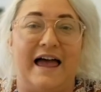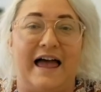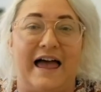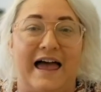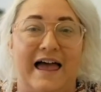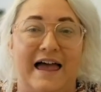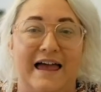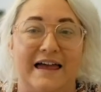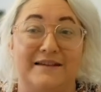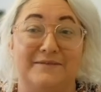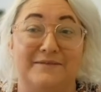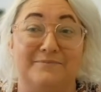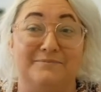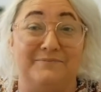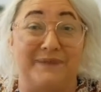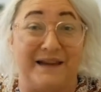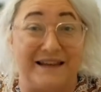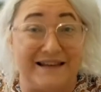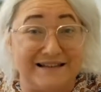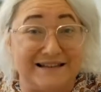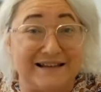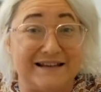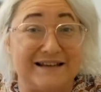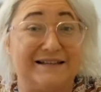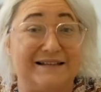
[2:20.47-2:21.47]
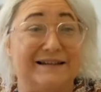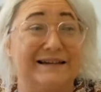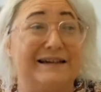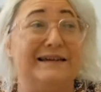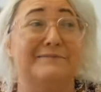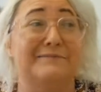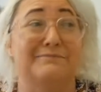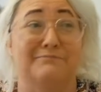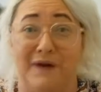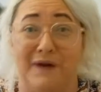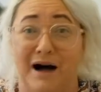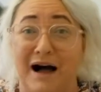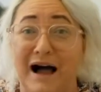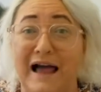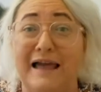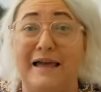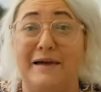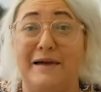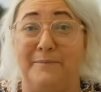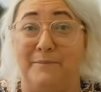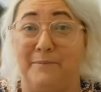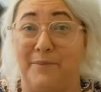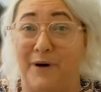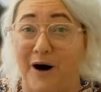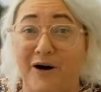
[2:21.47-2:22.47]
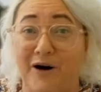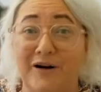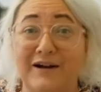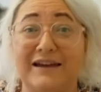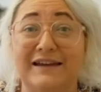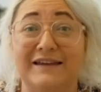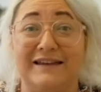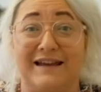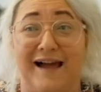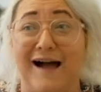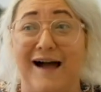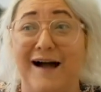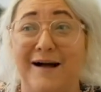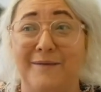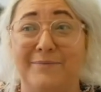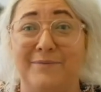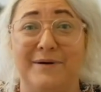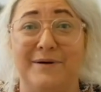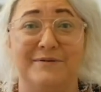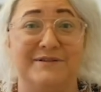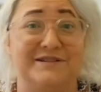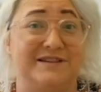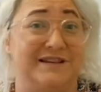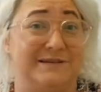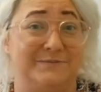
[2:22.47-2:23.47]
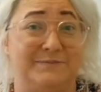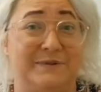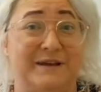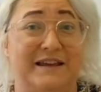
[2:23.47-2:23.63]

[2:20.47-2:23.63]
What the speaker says: And basically my Pocket app just